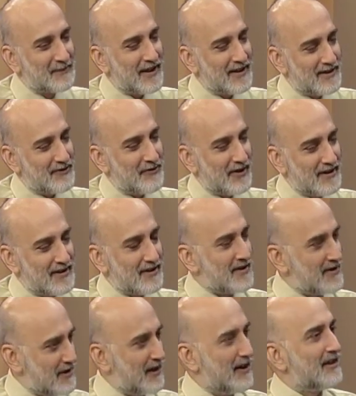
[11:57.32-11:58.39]
it is really
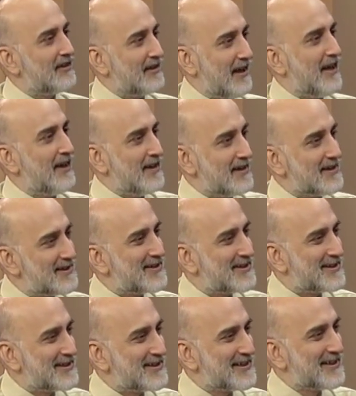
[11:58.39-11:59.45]
sustaining the
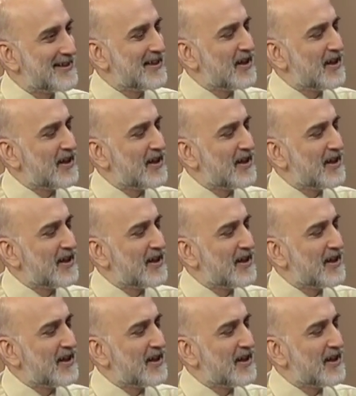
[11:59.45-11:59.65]
elites.